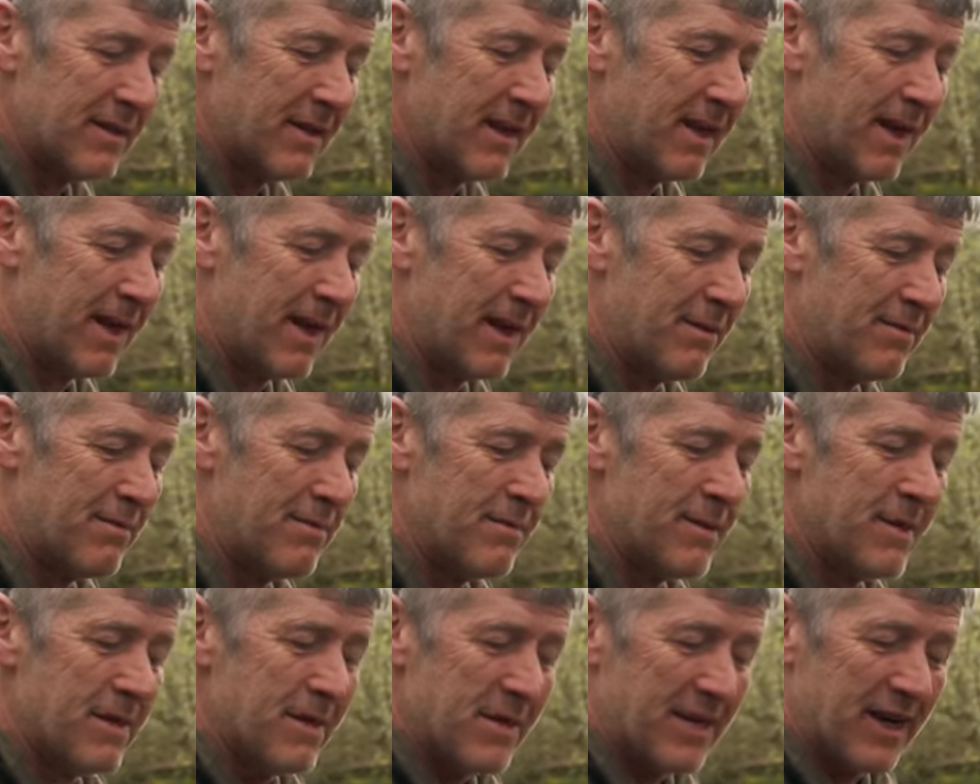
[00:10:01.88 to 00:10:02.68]

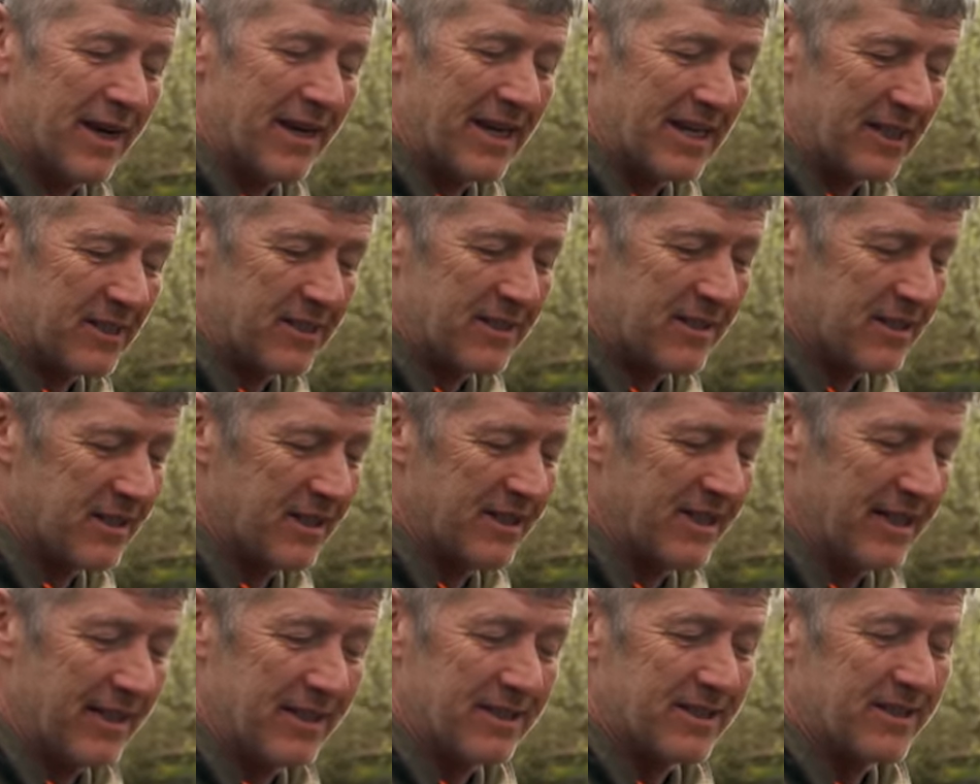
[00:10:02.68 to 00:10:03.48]
And it's,
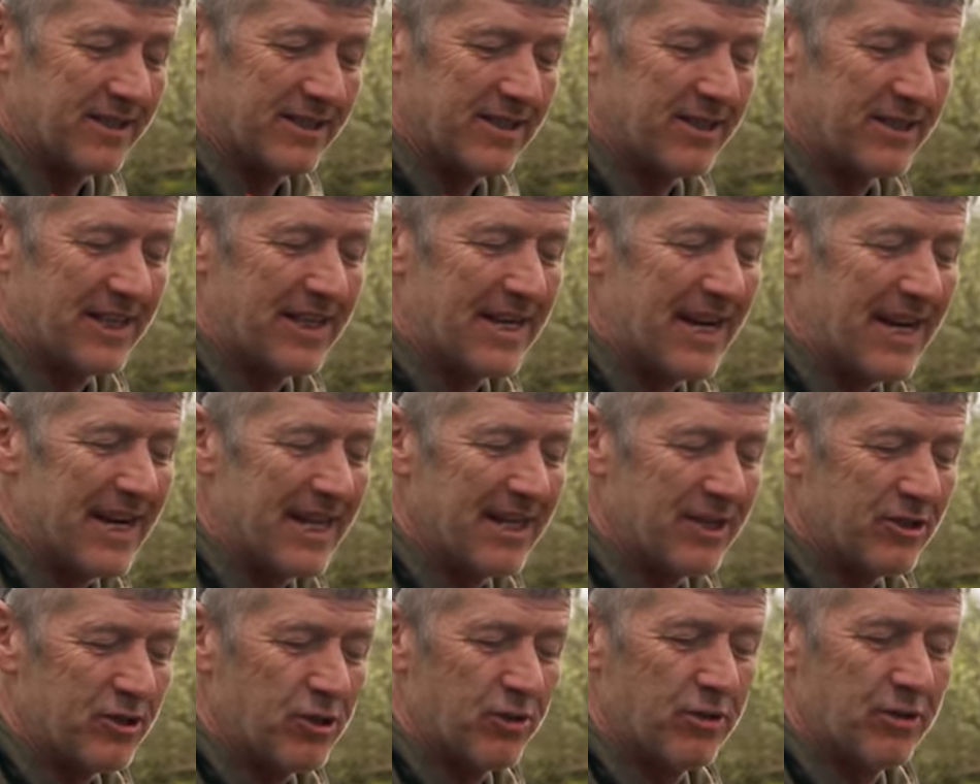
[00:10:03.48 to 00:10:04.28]
see
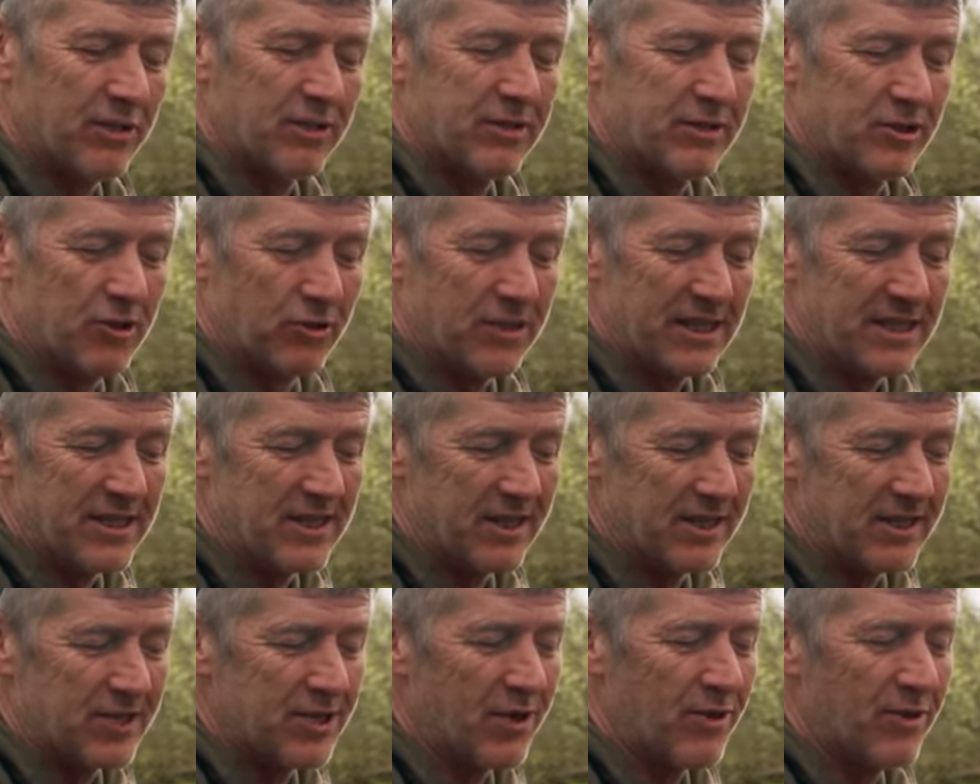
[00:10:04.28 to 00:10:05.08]
that? It took
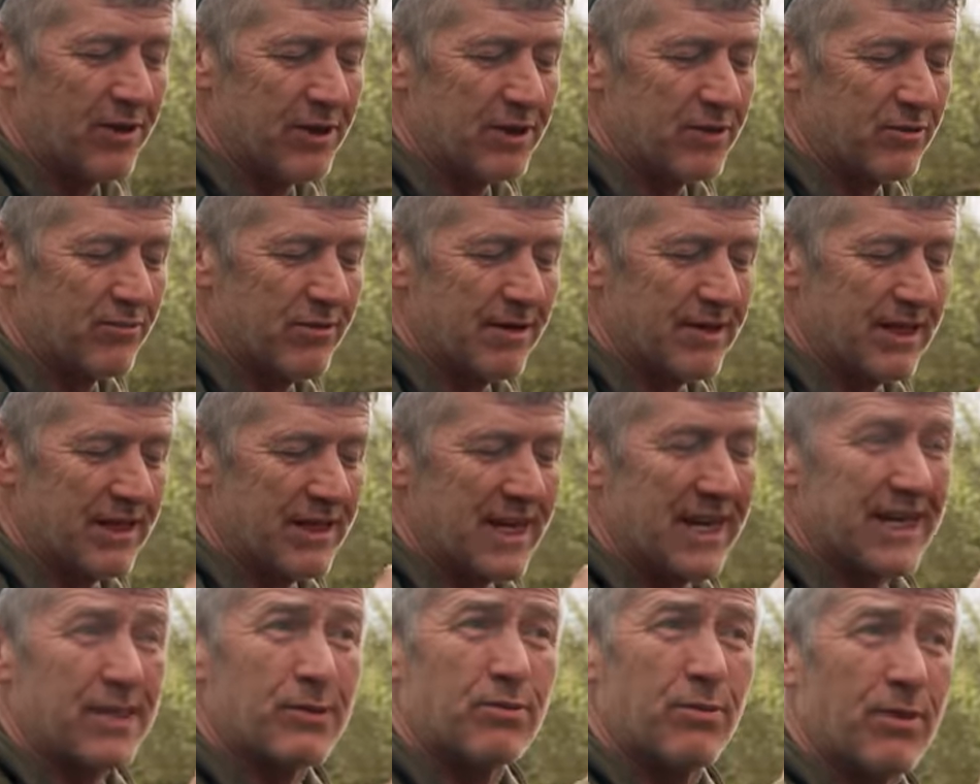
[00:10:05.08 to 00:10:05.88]
into the sides already,
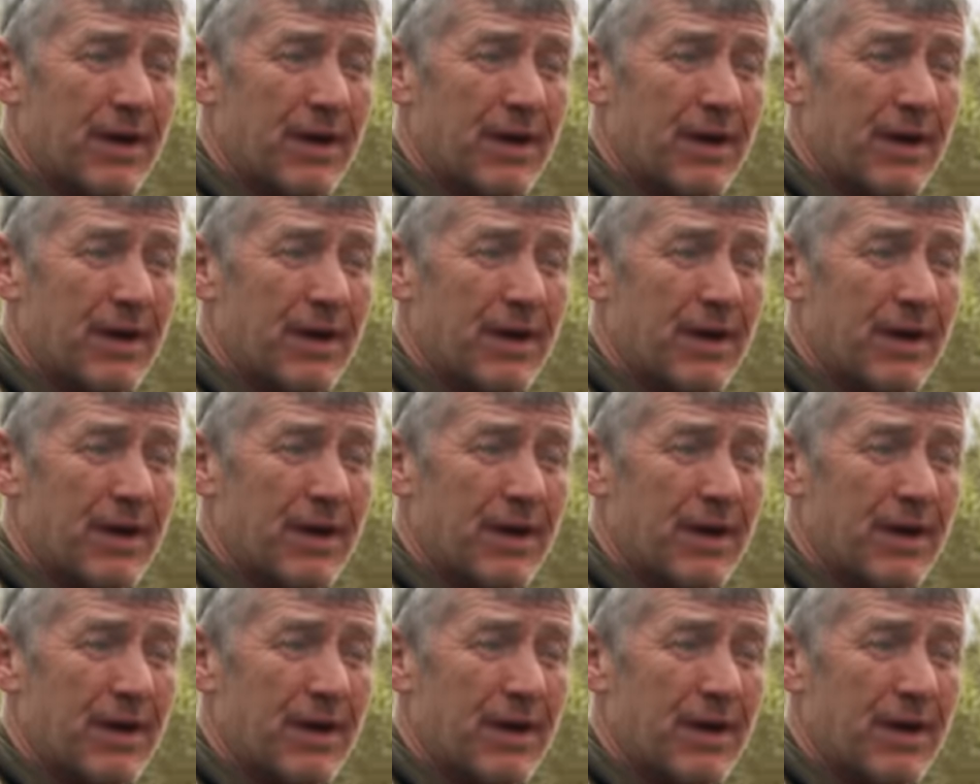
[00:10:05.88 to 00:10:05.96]
and that's